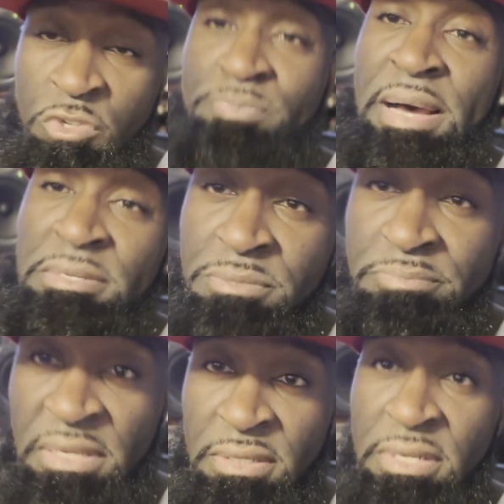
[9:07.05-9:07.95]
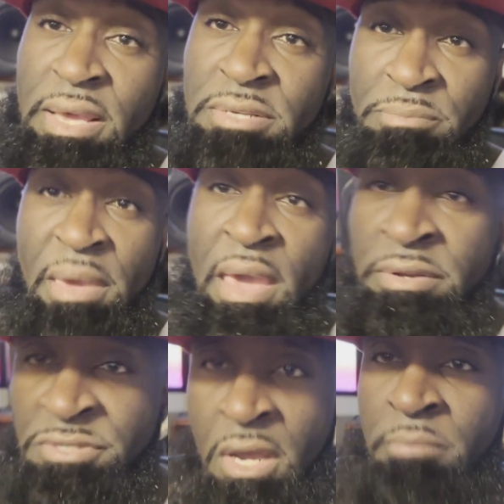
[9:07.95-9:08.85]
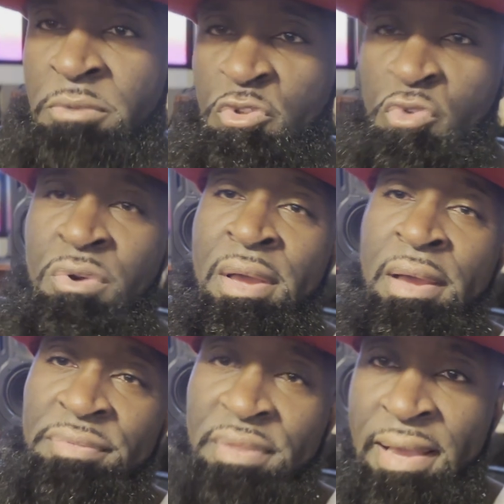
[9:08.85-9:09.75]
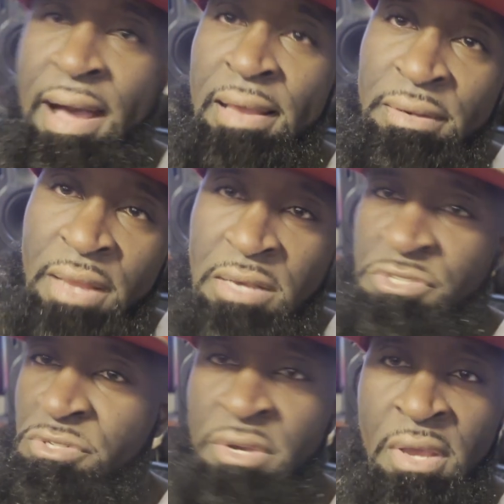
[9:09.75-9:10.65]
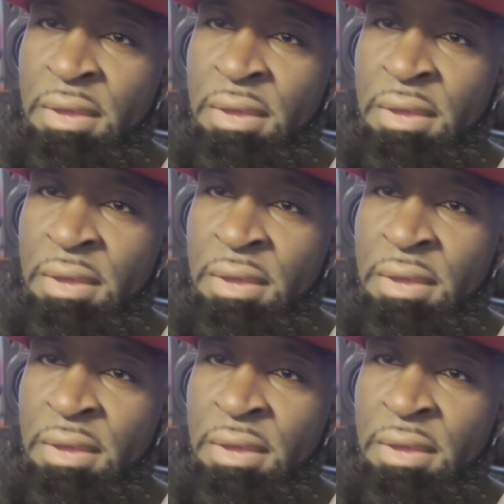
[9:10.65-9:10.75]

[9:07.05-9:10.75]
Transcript: responsibility as a man is coming through the colonizer.